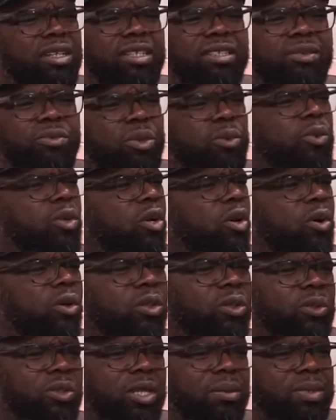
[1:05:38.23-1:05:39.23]
Because we were
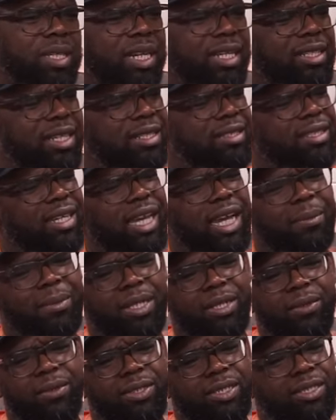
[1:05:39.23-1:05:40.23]
going through something at that time.
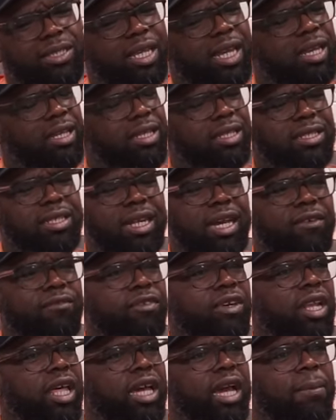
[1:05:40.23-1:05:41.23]
And he was just like, listen, I
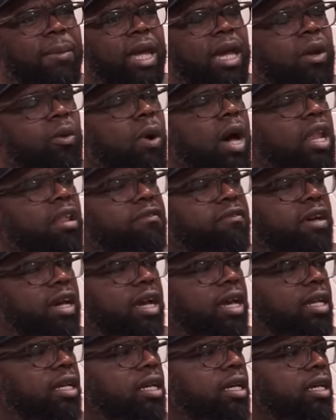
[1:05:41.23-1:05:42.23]
feel like I'm not
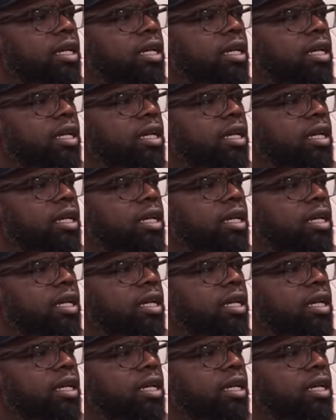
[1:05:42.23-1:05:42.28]
qualified